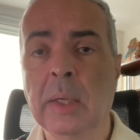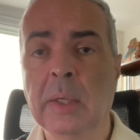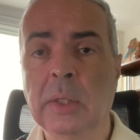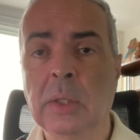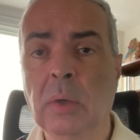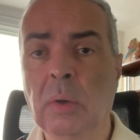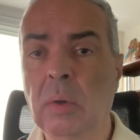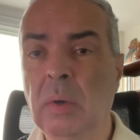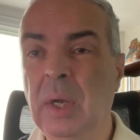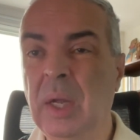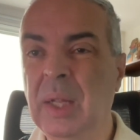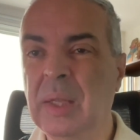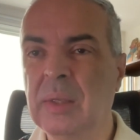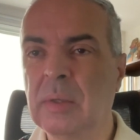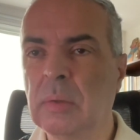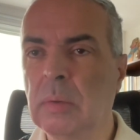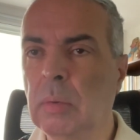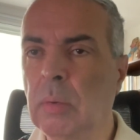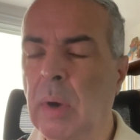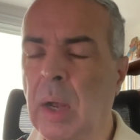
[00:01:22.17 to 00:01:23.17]
So
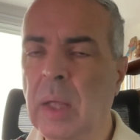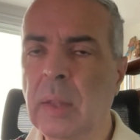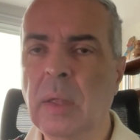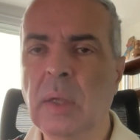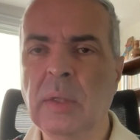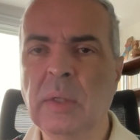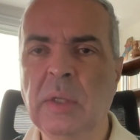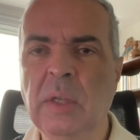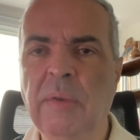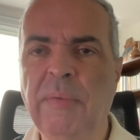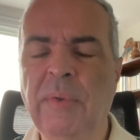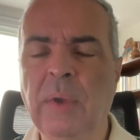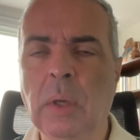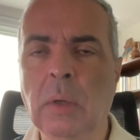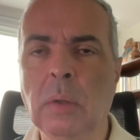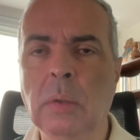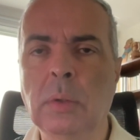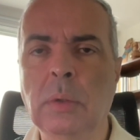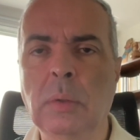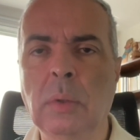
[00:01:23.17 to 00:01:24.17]
it's rather
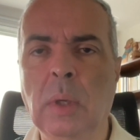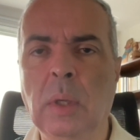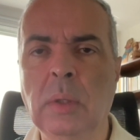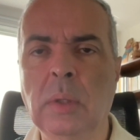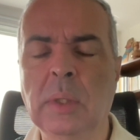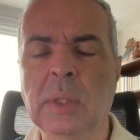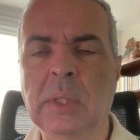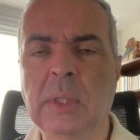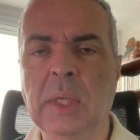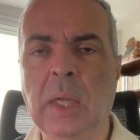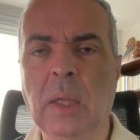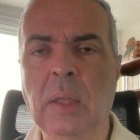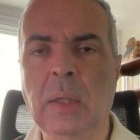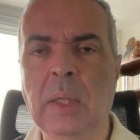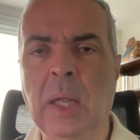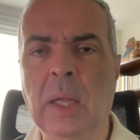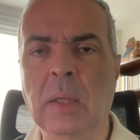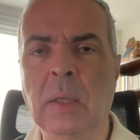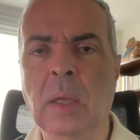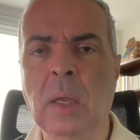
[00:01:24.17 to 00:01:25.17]
difficult to
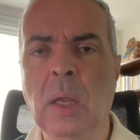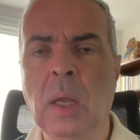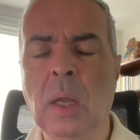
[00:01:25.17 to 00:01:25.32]
understand that